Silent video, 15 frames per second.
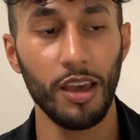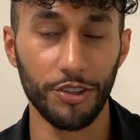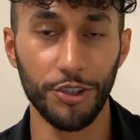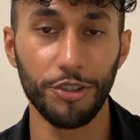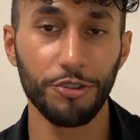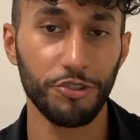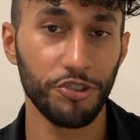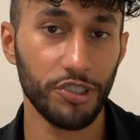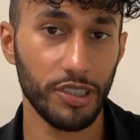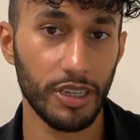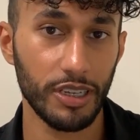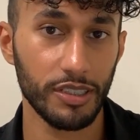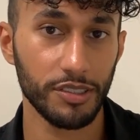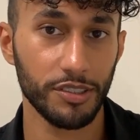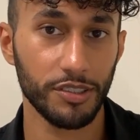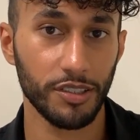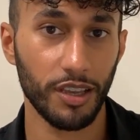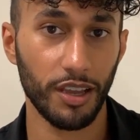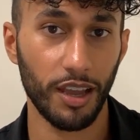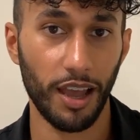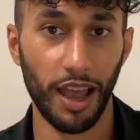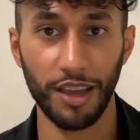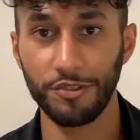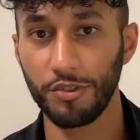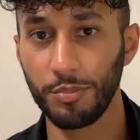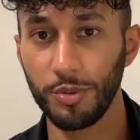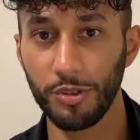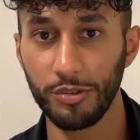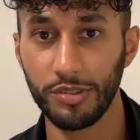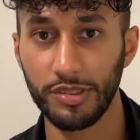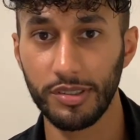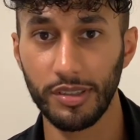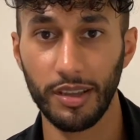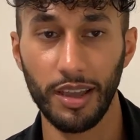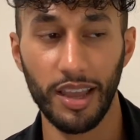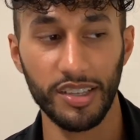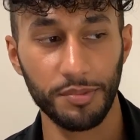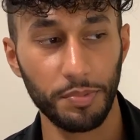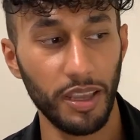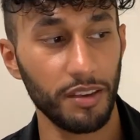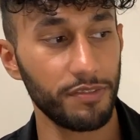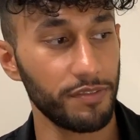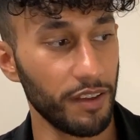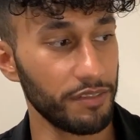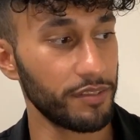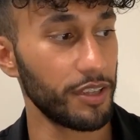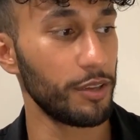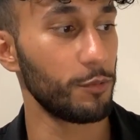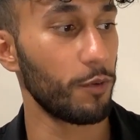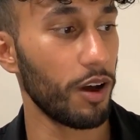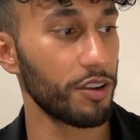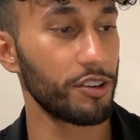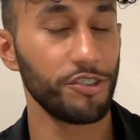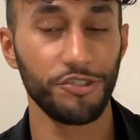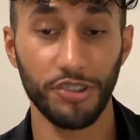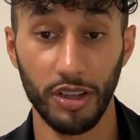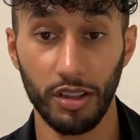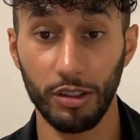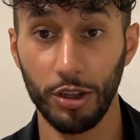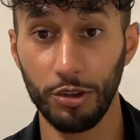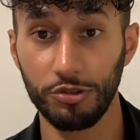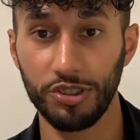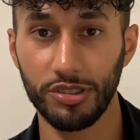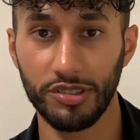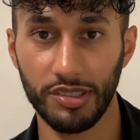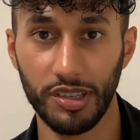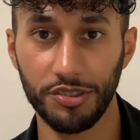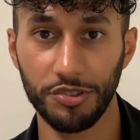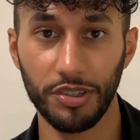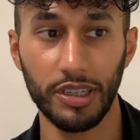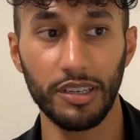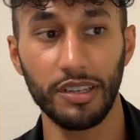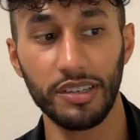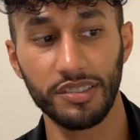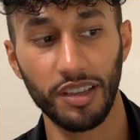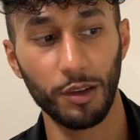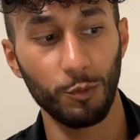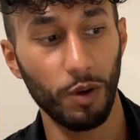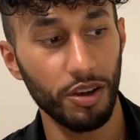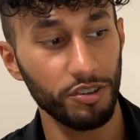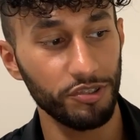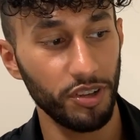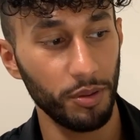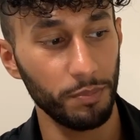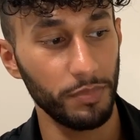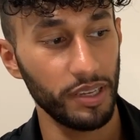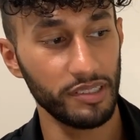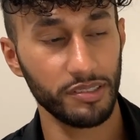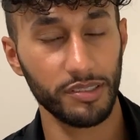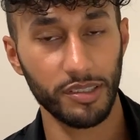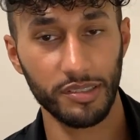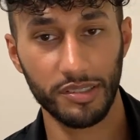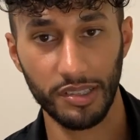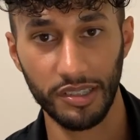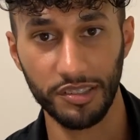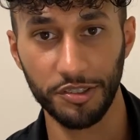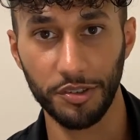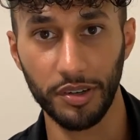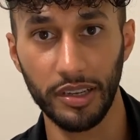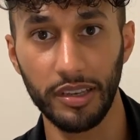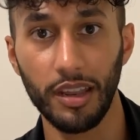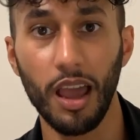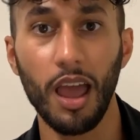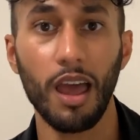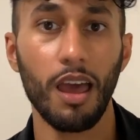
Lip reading: Neutrogena's Hydro Boost SPF 50 Water Gel Lotion Sunscreen is a water gel based sunscreen